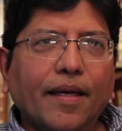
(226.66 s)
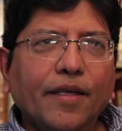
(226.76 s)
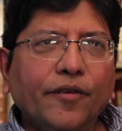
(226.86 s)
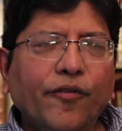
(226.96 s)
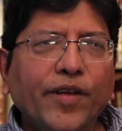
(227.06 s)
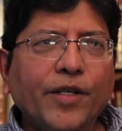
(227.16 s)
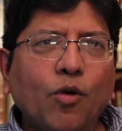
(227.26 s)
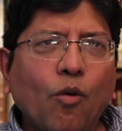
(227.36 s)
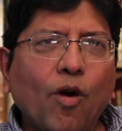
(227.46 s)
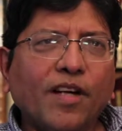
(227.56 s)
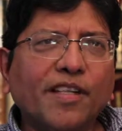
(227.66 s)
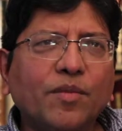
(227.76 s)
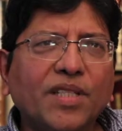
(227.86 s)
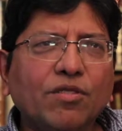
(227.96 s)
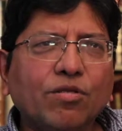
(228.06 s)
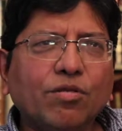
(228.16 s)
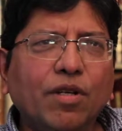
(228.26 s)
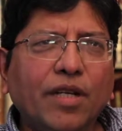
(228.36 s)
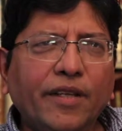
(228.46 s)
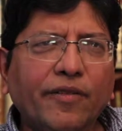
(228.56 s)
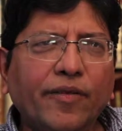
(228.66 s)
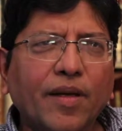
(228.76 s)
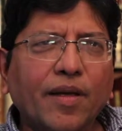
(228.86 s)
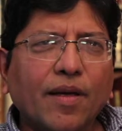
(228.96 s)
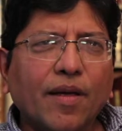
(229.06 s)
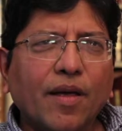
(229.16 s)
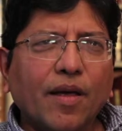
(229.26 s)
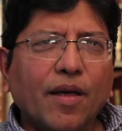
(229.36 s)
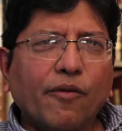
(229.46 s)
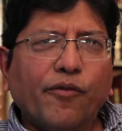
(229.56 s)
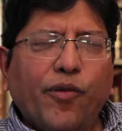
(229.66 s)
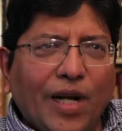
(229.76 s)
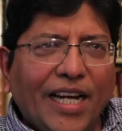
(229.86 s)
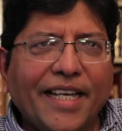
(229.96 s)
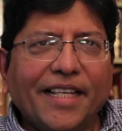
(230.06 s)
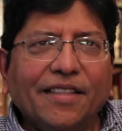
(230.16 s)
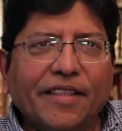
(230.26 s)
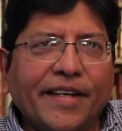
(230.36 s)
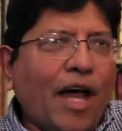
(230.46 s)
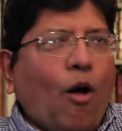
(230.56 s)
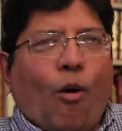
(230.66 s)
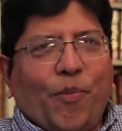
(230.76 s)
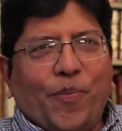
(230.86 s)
if we know what it means to live fully in the now,